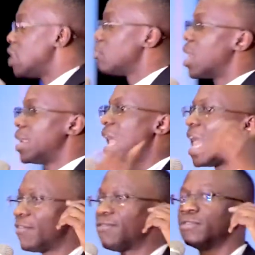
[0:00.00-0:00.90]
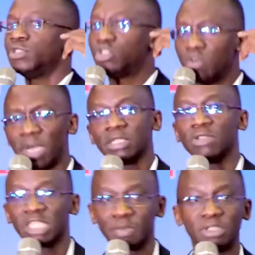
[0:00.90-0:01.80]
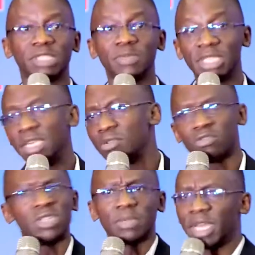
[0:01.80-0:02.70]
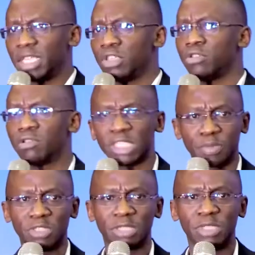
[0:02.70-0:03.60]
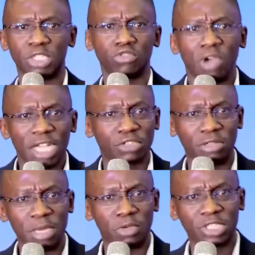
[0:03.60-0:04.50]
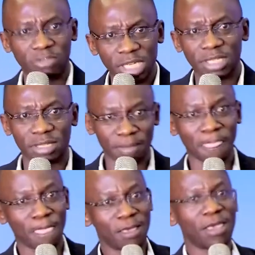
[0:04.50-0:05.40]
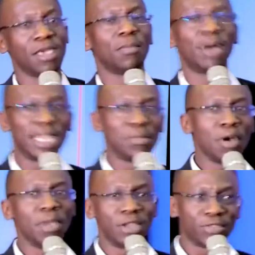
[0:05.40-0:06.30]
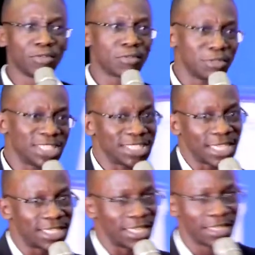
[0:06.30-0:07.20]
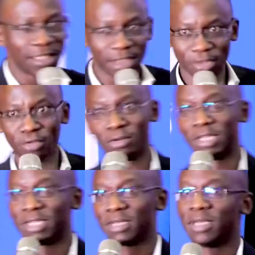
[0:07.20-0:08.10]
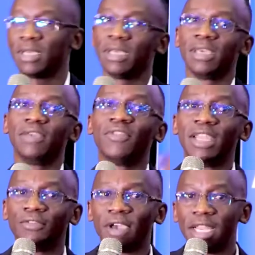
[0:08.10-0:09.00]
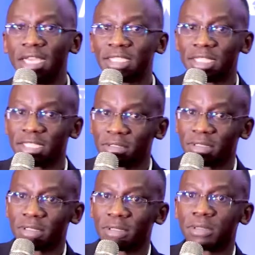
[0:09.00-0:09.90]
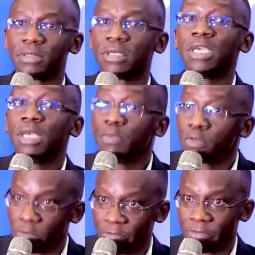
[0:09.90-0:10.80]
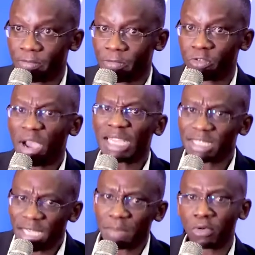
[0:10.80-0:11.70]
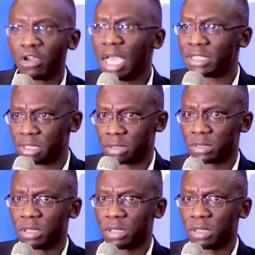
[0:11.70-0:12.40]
you can have too much responsibility, including managerial responsibility, as long as you demonstrate. But the moment you cross a certain threshold, even the finances improve. So as employers,